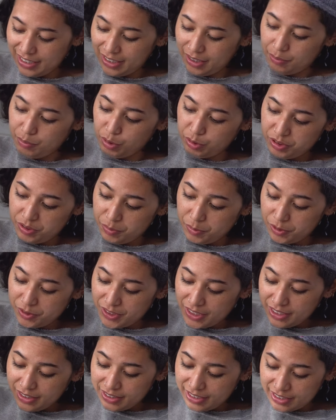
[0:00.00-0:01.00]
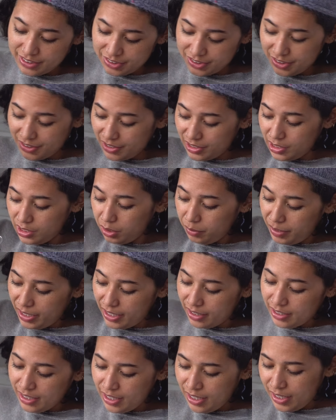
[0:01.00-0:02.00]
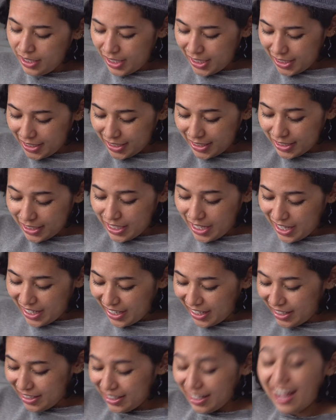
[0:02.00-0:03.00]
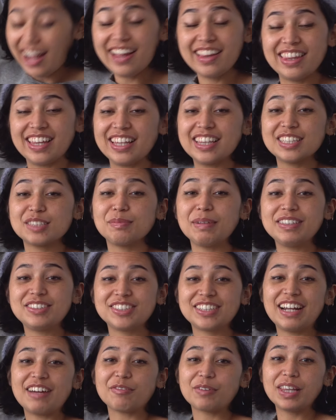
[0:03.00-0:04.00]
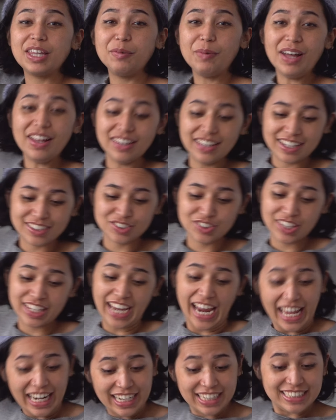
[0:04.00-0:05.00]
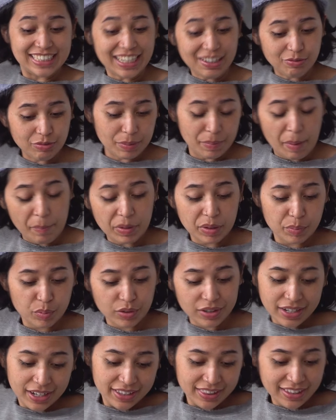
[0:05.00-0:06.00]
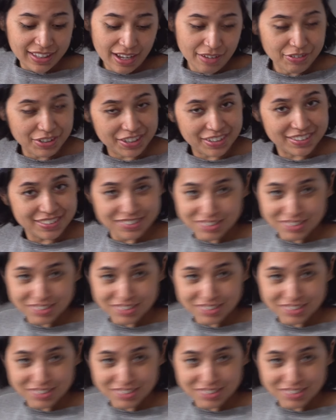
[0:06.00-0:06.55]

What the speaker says: like a mochi texture a little bit. I think this might turn out really well actually, and I did remember to preheat the oven.